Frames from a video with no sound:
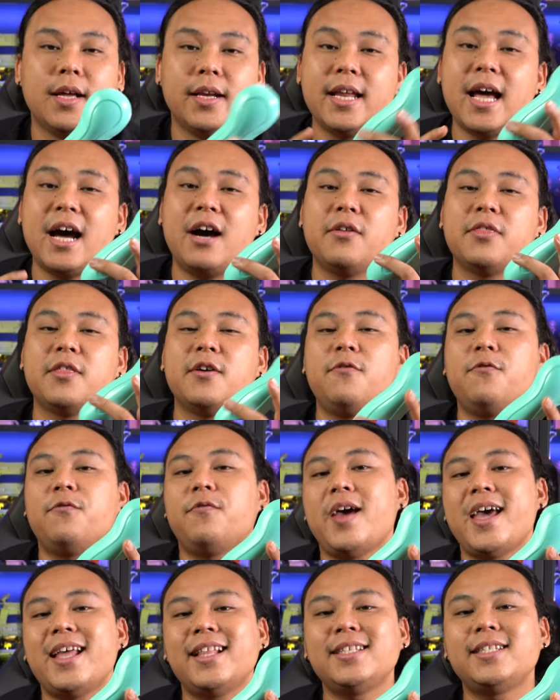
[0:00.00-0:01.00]
Now, the
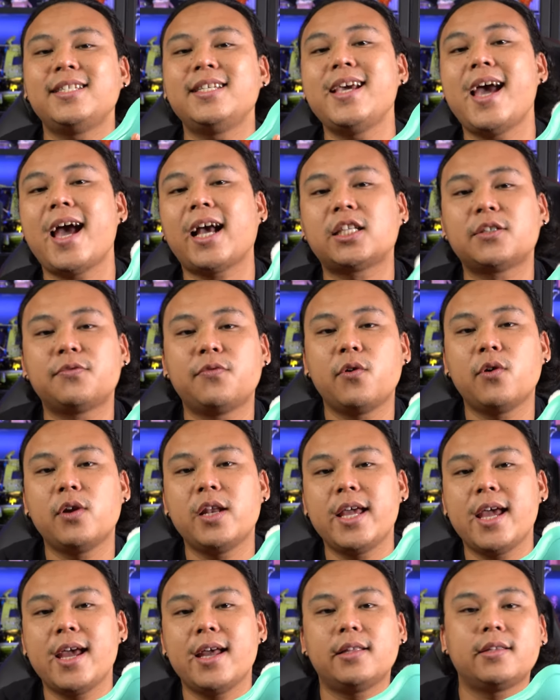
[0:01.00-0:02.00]
Fancii
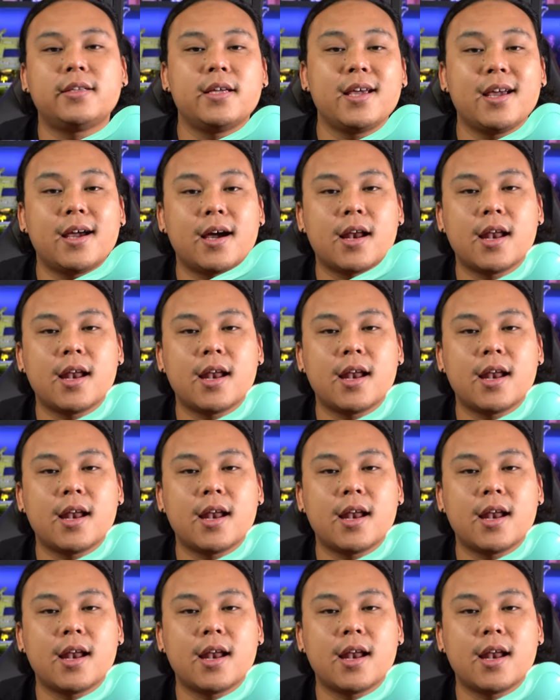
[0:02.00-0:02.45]
exfoliating